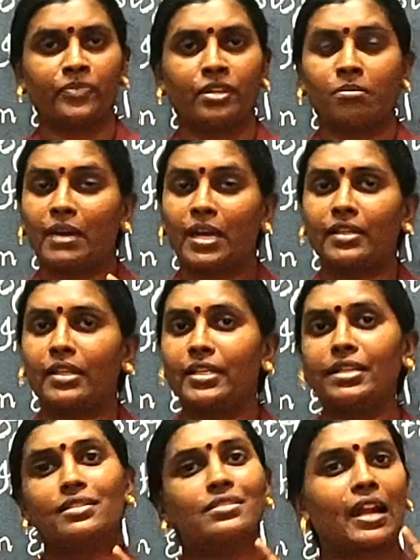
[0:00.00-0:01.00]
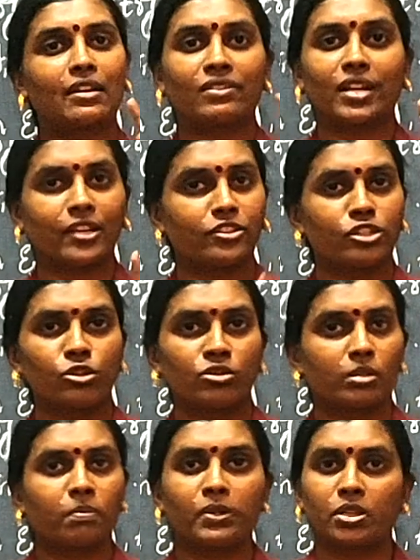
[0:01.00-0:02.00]
Marketing is advertising on
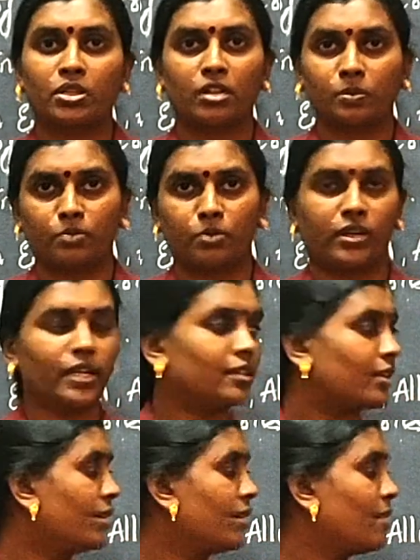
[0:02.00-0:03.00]
the particular product.